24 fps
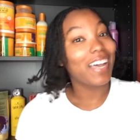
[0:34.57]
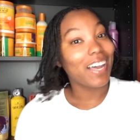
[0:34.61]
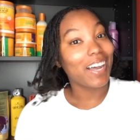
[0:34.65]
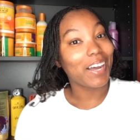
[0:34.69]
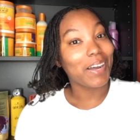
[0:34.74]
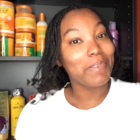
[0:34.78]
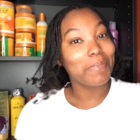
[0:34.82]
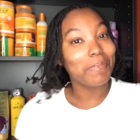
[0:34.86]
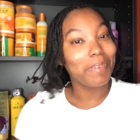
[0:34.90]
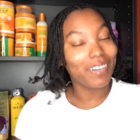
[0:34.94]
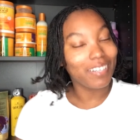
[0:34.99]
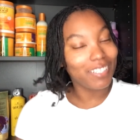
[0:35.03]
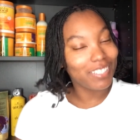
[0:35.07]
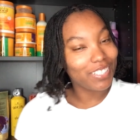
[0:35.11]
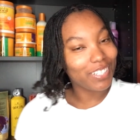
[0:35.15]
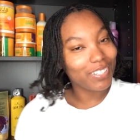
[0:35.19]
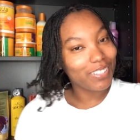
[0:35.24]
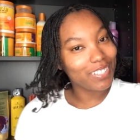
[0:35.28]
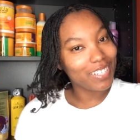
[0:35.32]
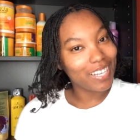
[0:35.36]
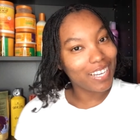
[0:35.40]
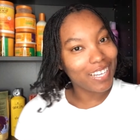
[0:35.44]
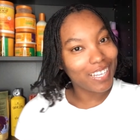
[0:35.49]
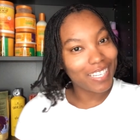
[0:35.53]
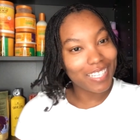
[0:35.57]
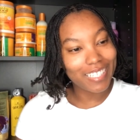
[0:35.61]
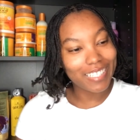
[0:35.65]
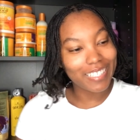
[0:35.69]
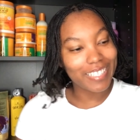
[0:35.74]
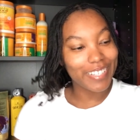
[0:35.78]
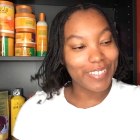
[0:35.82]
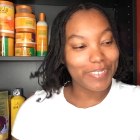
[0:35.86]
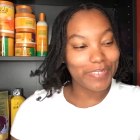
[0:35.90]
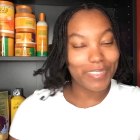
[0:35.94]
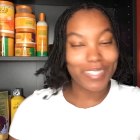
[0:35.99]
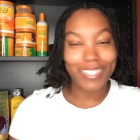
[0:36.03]
I'm about to show you
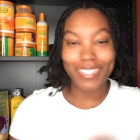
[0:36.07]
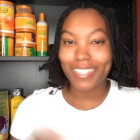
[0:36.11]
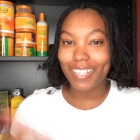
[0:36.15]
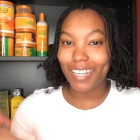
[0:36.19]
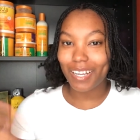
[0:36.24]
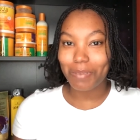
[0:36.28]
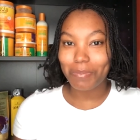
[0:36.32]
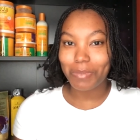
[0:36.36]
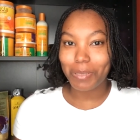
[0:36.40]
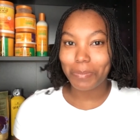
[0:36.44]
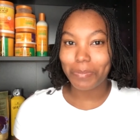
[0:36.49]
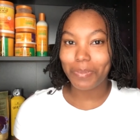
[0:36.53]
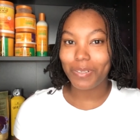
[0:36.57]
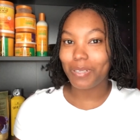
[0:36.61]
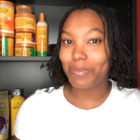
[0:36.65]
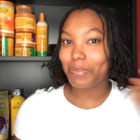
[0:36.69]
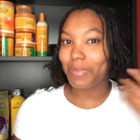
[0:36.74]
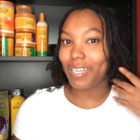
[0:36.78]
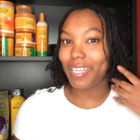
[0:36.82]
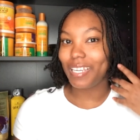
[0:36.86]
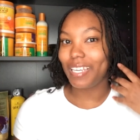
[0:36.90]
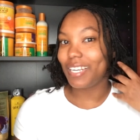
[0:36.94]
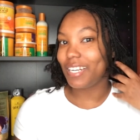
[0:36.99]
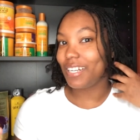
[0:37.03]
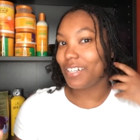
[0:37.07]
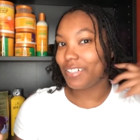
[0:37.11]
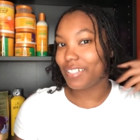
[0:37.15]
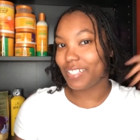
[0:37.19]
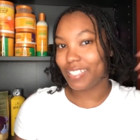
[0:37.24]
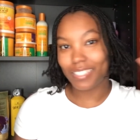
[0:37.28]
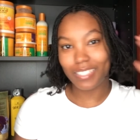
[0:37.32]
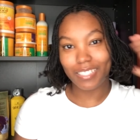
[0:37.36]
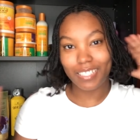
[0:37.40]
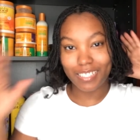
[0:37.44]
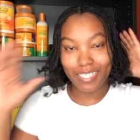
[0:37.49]
guys what I be putting my hair in,